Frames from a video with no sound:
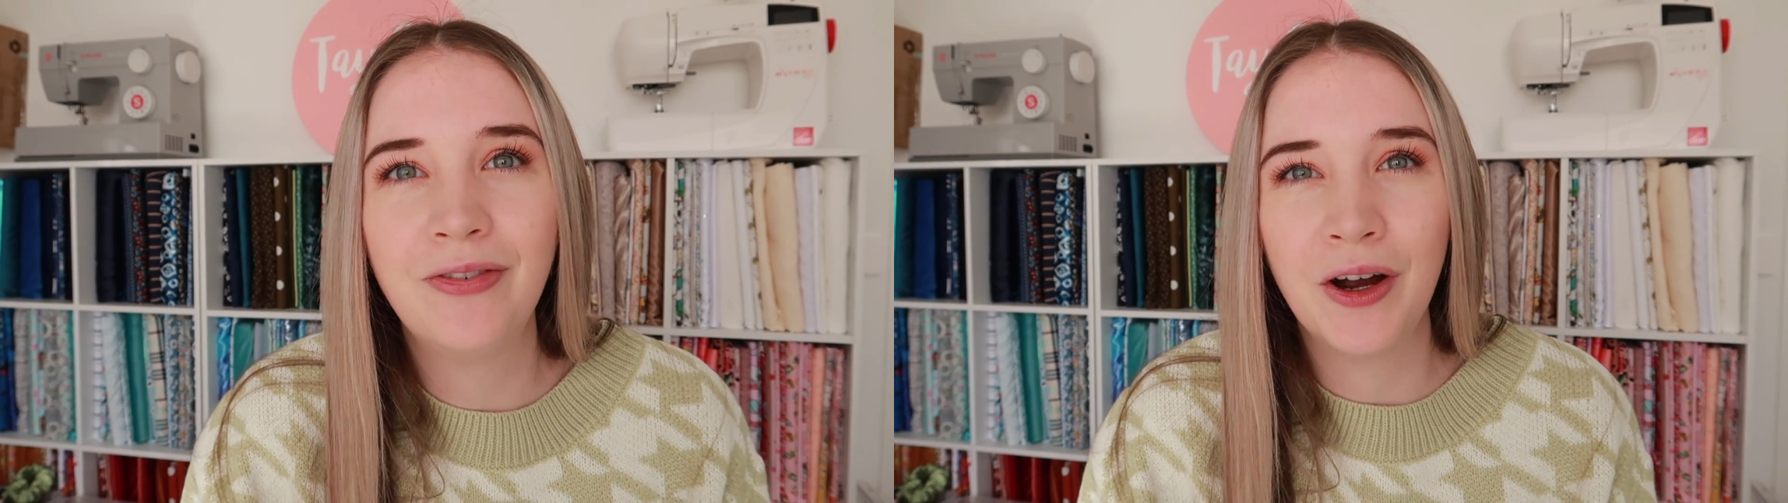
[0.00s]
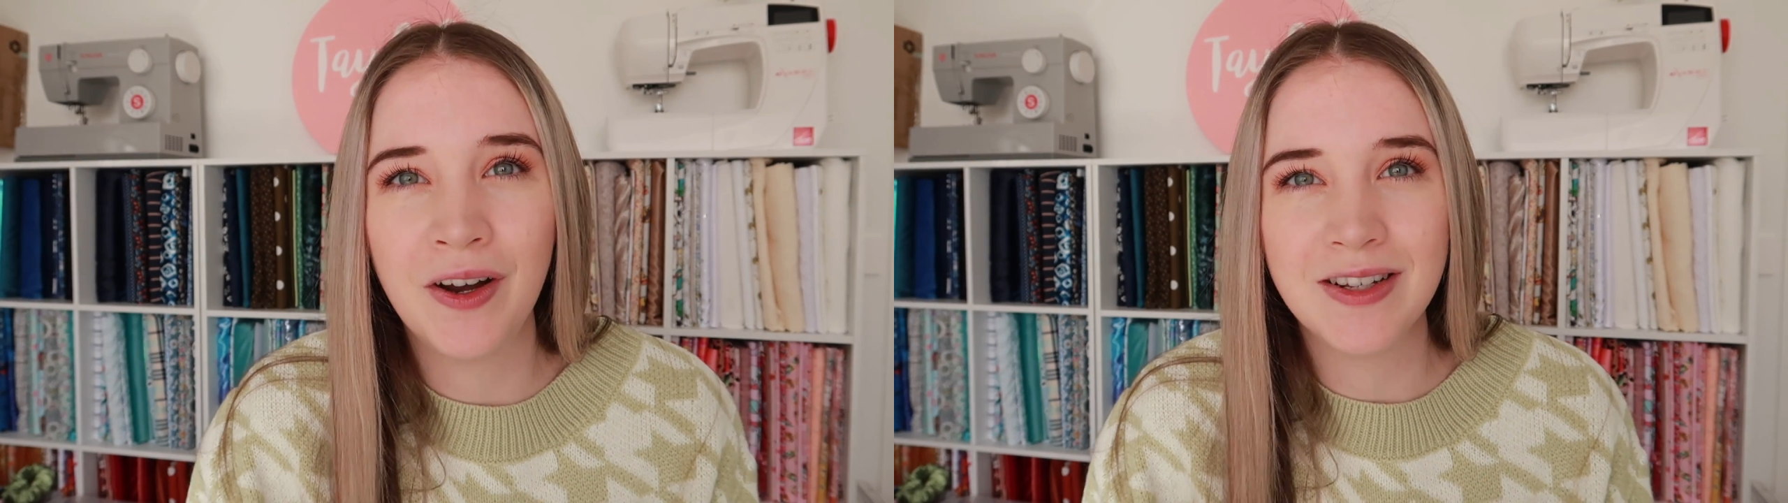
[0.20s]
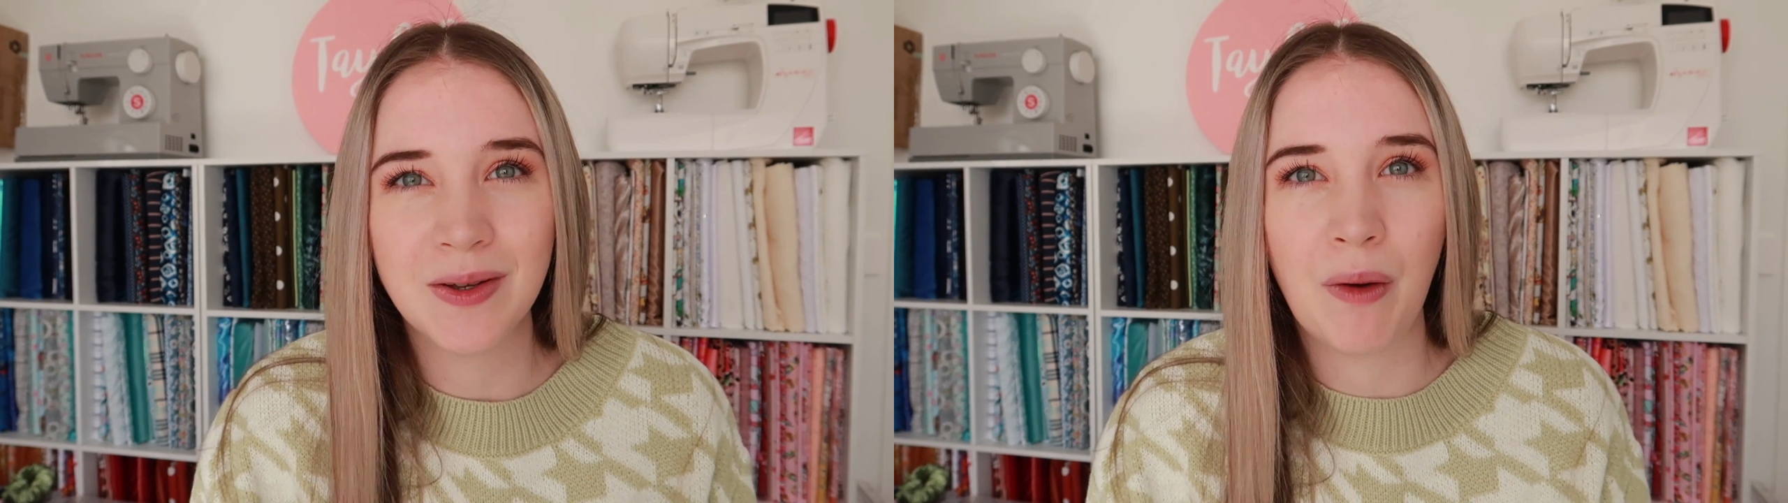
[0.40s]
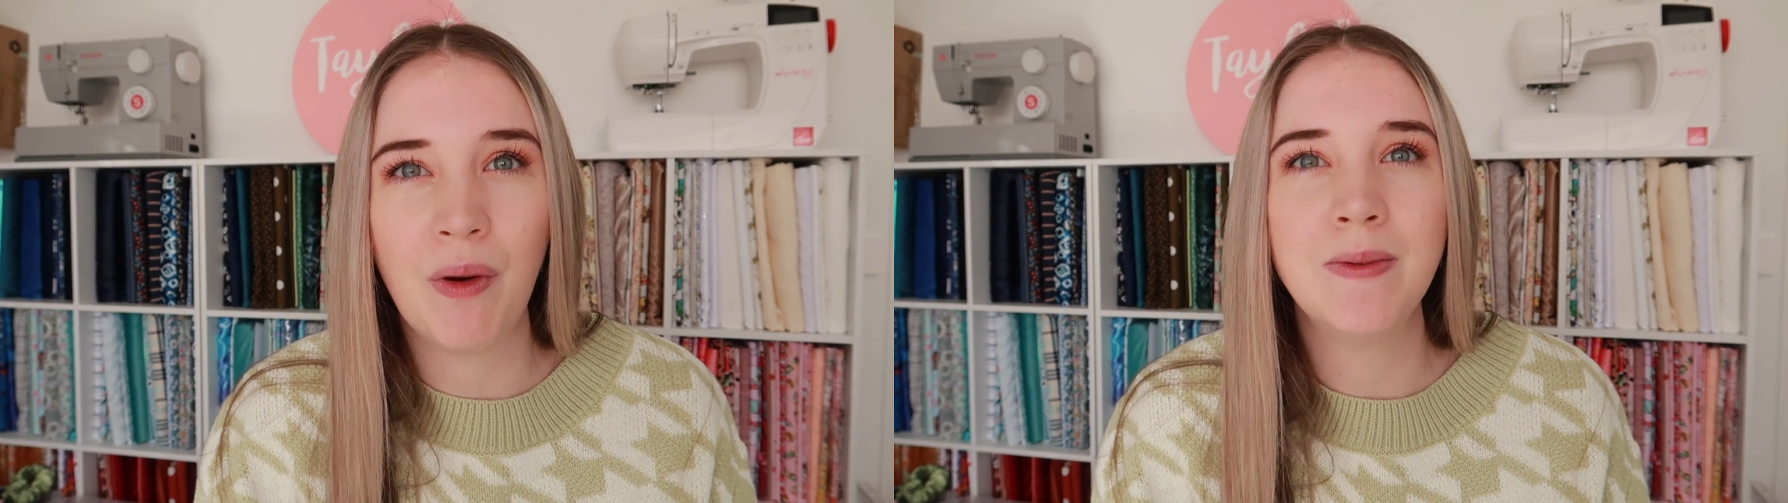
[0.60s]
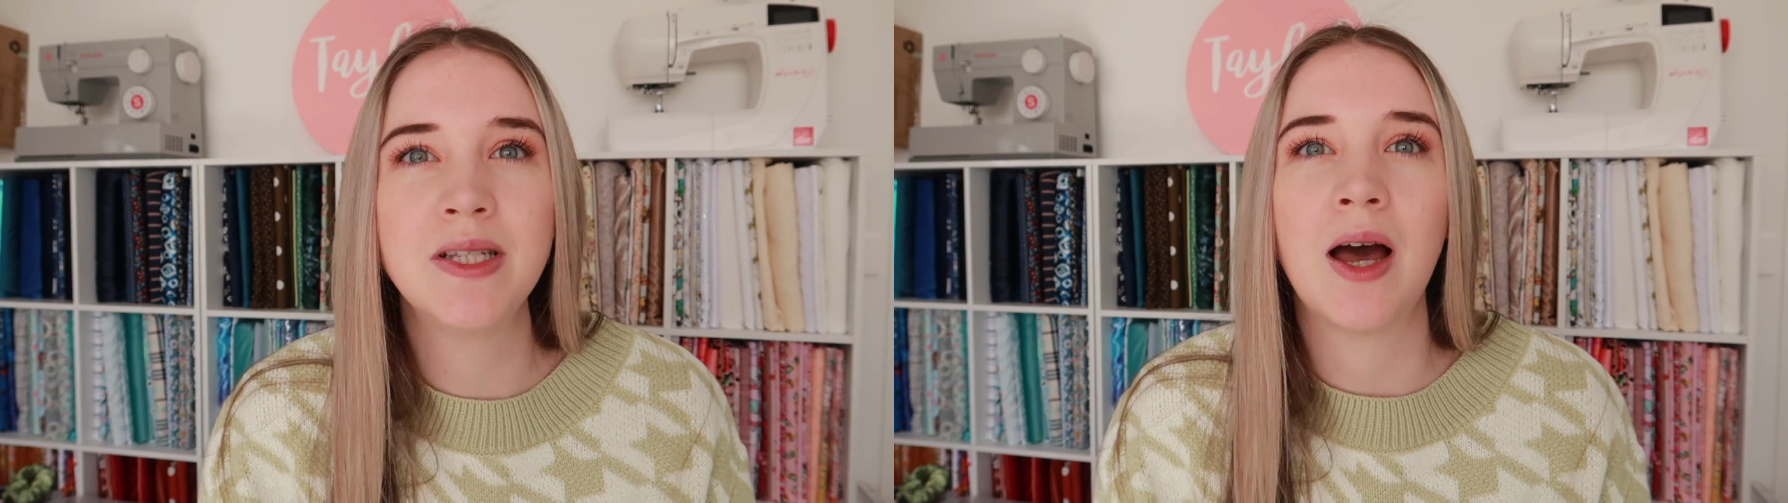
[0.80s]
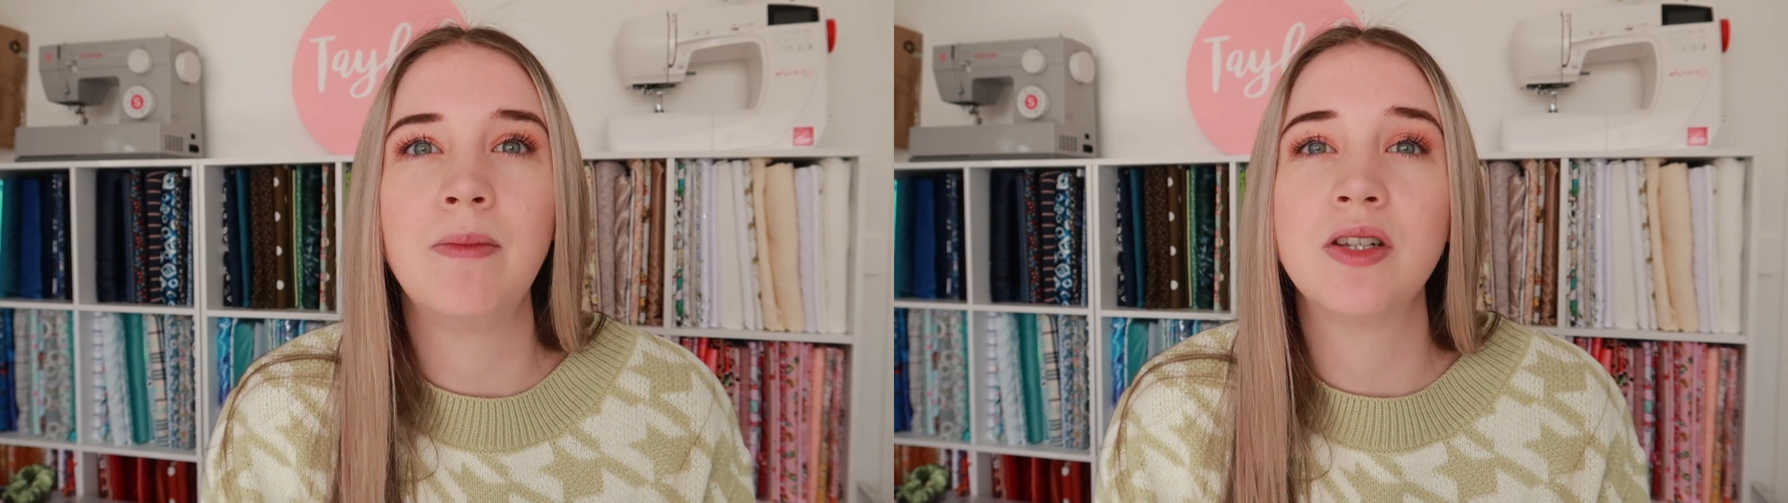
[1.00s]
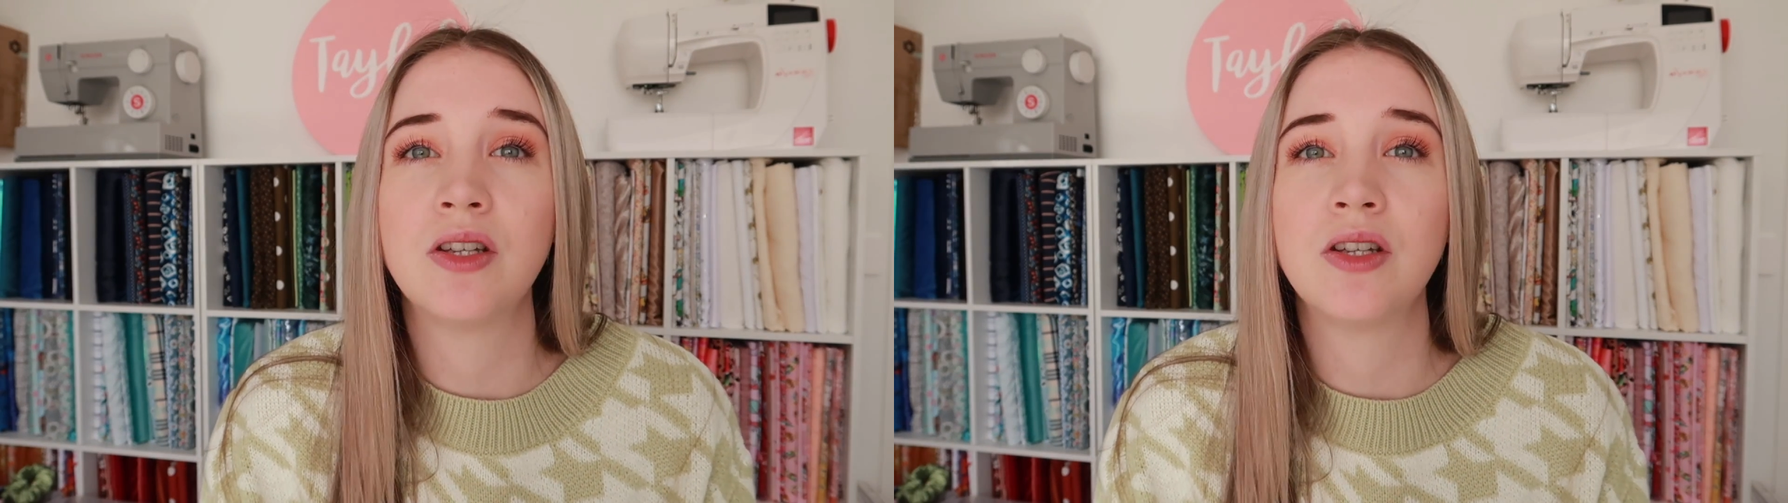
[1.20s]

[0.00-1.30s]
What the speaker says: photos on my website because